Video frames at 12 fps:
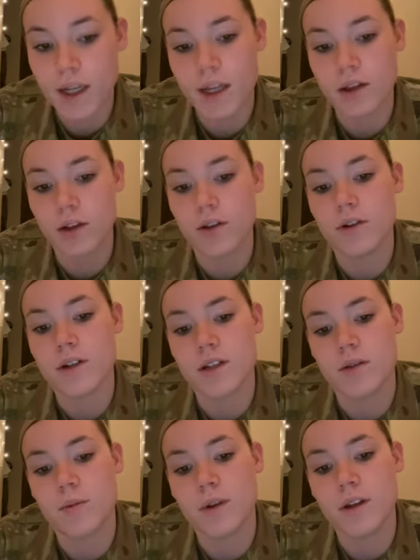and litter
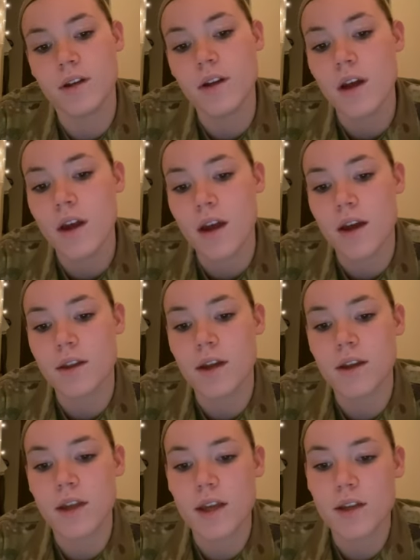discipline, and
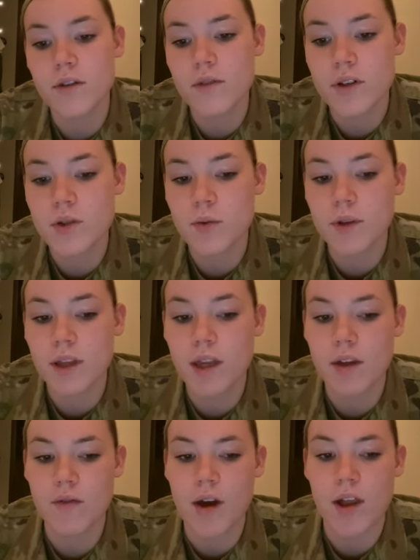then individually
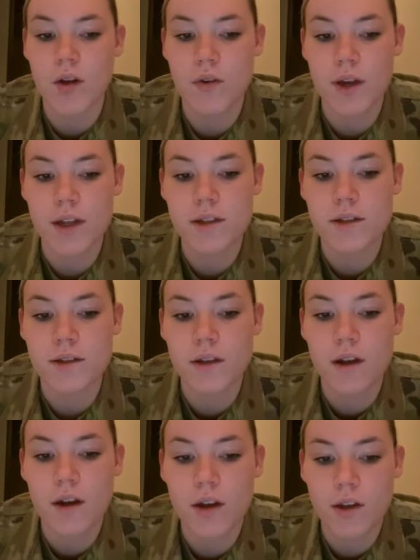evaluate
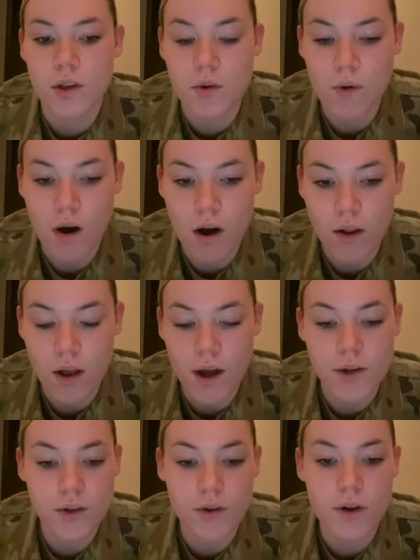you all
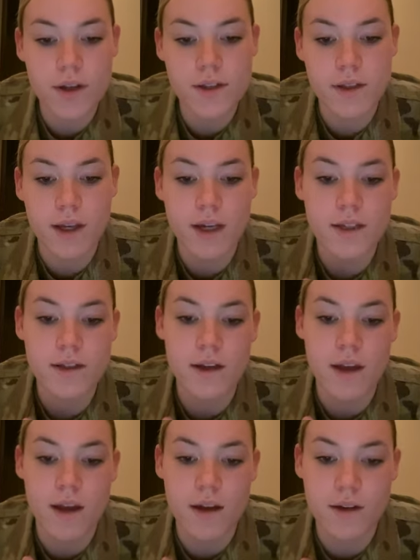on noise, light,
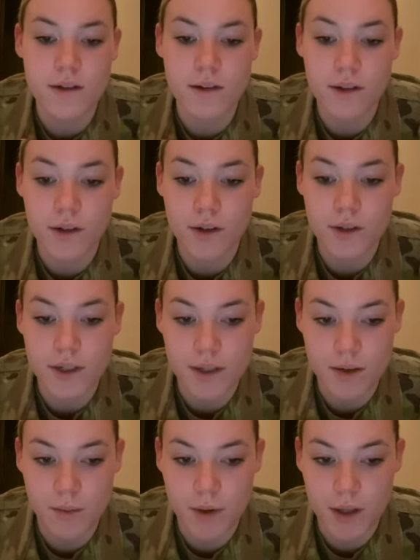and litter
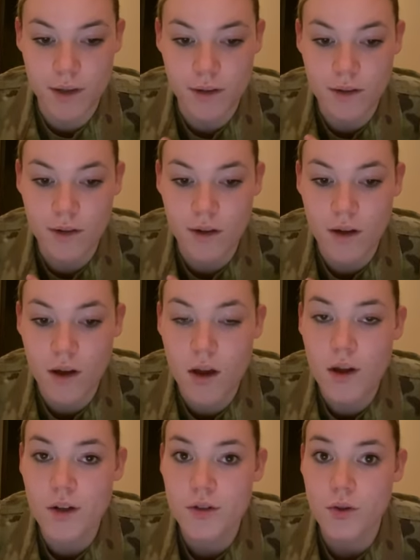discipline.
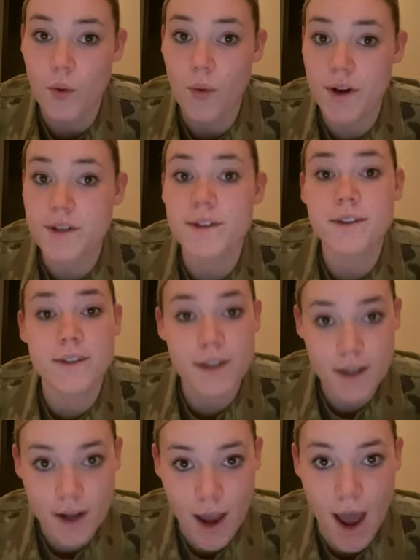So what
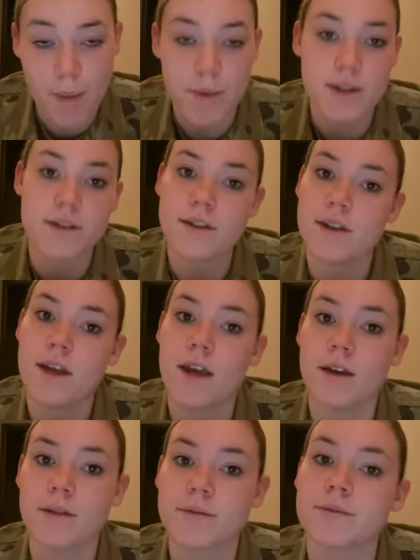did happen today?